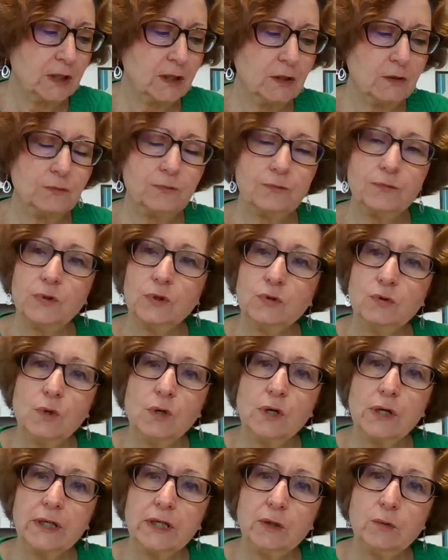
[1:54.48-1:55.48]
If you
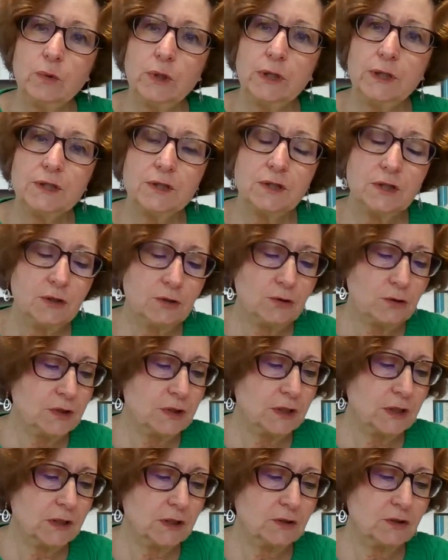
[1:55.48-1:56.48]
or anyone is
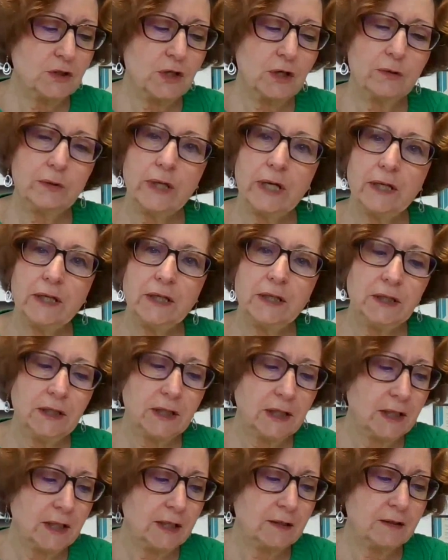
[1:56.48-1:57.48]
interested in
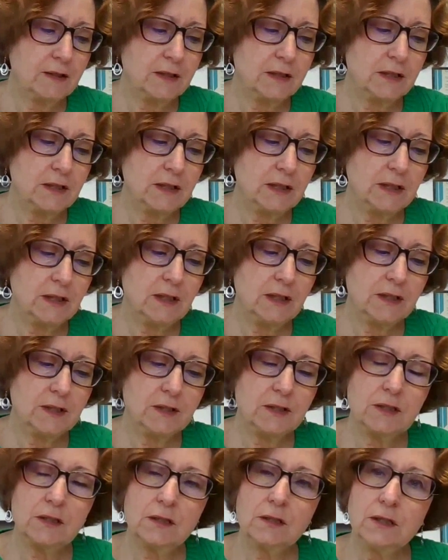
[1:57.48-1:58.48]
donating, the city
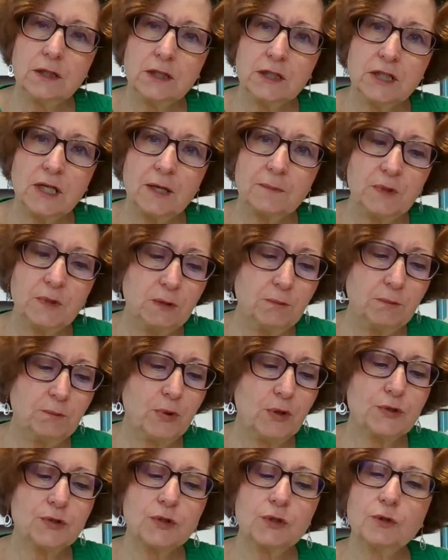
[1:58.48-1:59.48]
is still accepting
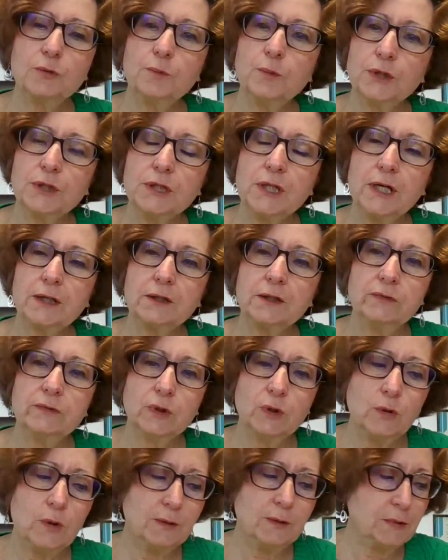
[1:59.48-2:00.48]
personal protective
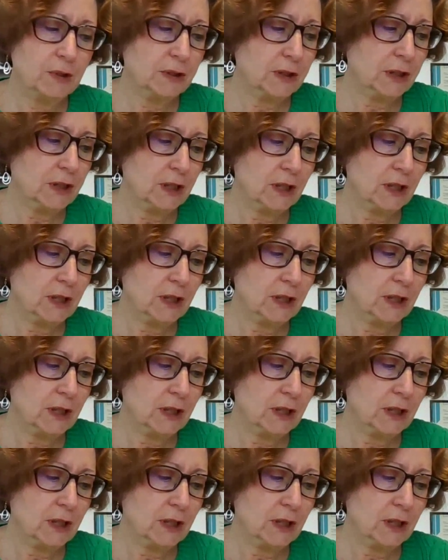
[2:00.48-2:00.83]
equipment.